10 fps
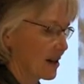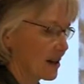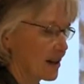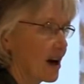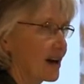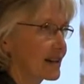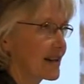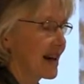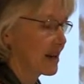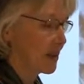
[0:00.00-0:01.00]
her
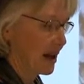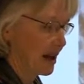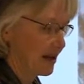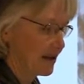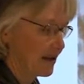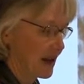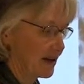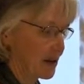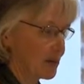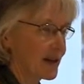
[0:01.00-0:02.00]
longtime love
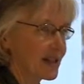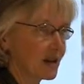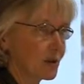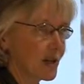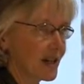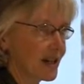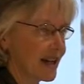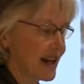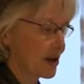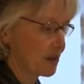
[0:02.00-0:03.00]
of the printed word
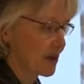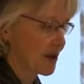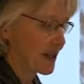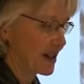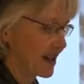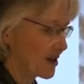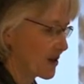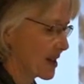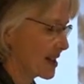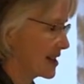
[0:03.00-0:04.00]
and her personal
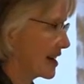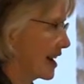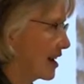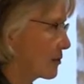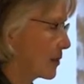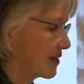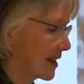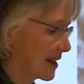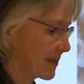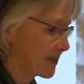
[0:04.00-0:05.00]
interest in
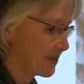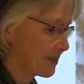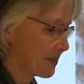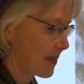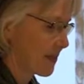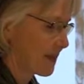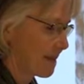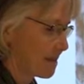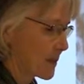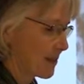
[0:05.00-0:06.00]
handlooming.
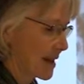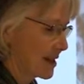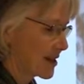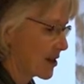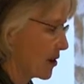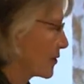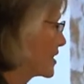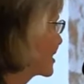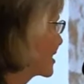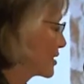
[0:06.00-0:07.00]
So
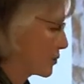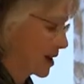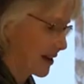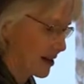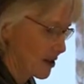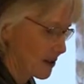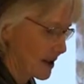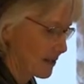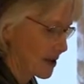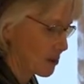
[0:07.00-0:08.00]
this is where
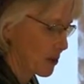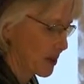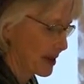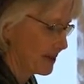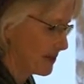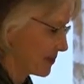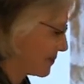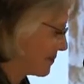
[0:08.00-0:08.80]
Interweave was born.